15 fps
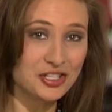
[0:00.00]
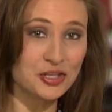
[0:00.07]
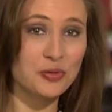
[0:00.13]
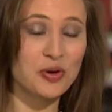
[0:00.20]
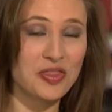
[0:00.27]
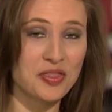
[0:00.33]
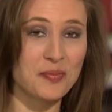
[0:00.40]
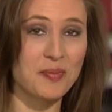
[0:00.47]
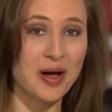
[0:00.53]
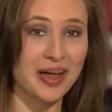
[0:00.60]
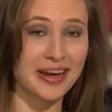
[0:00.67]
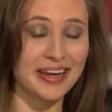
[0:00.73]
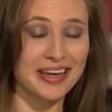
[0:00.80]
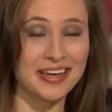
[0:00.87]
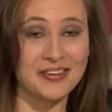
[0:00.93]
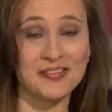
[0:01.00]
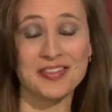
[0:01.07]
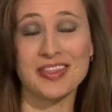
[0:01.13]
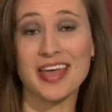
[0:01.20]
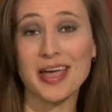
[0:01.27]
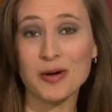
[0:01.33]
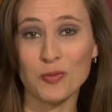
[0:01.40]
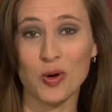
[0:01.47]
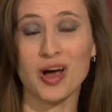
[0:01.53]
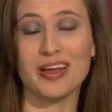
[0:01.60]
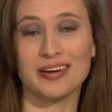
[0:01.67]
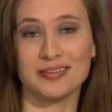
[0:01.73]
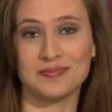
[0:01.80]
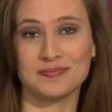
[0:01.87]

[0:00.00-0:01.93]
do with the money if they won.